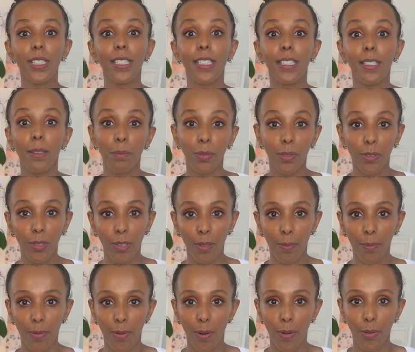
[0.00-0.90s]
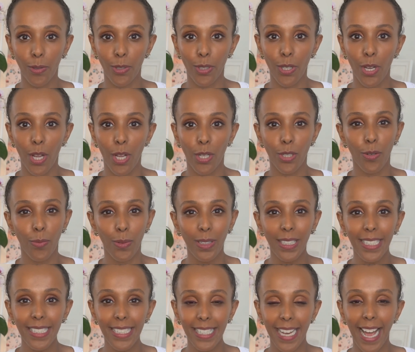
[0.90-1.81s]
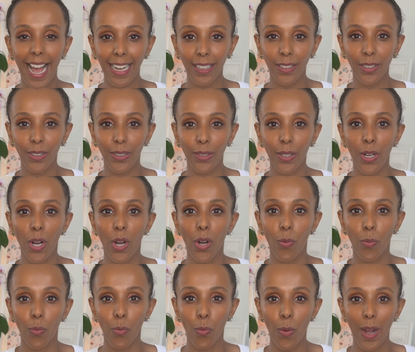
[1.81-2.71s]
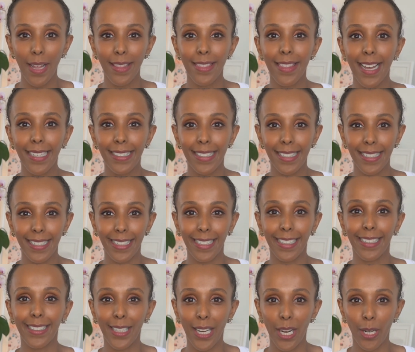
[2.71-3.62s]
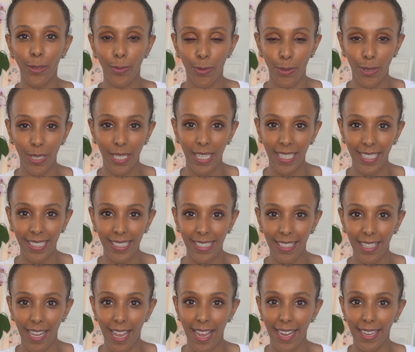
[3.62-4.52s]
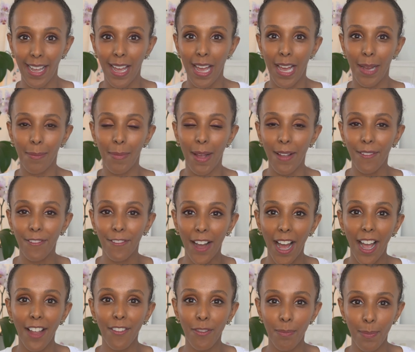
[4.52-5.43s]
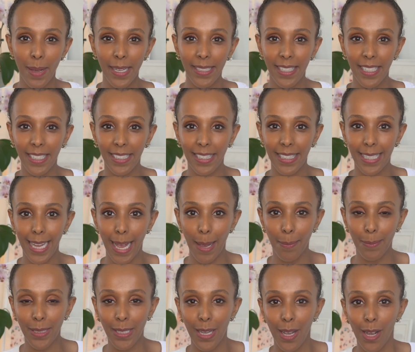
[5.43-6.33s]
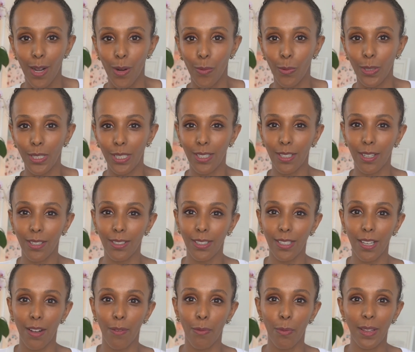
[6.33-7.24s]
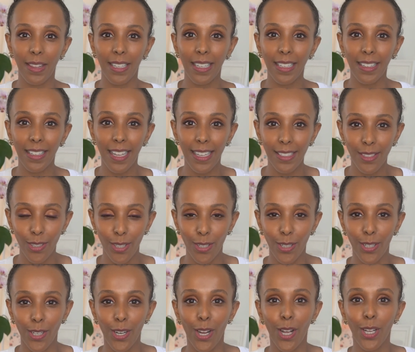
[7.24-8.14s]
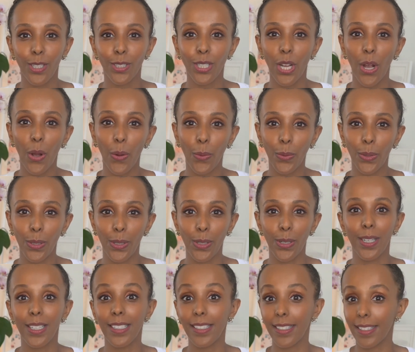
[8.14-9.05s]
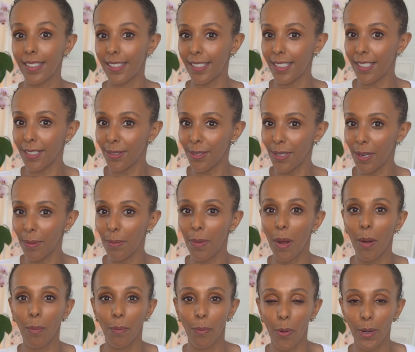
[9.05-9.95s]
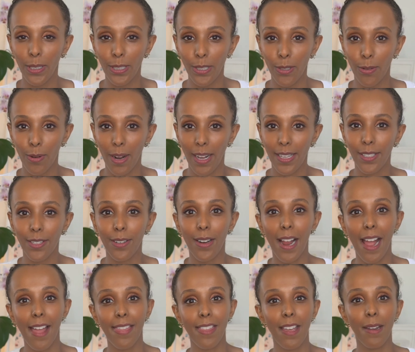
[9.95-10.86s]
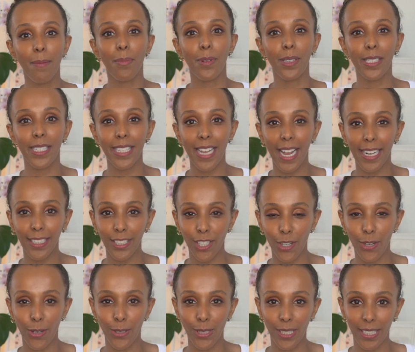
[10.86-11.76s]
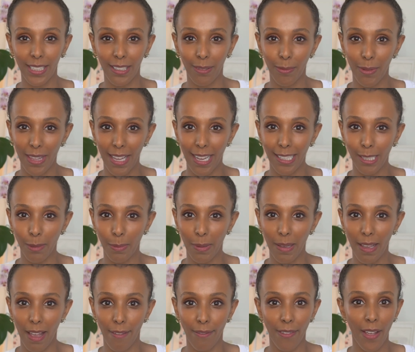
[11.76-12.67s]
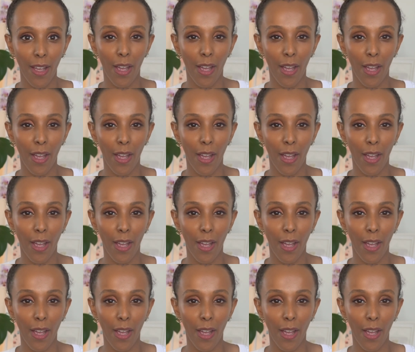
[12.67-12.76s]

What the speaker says: simpler approach to really tackle what that skincare routine is like. My 5 basic steps, which starts off with cleanser, toner, serum, moisturizer, and then protecting your skin with SPF.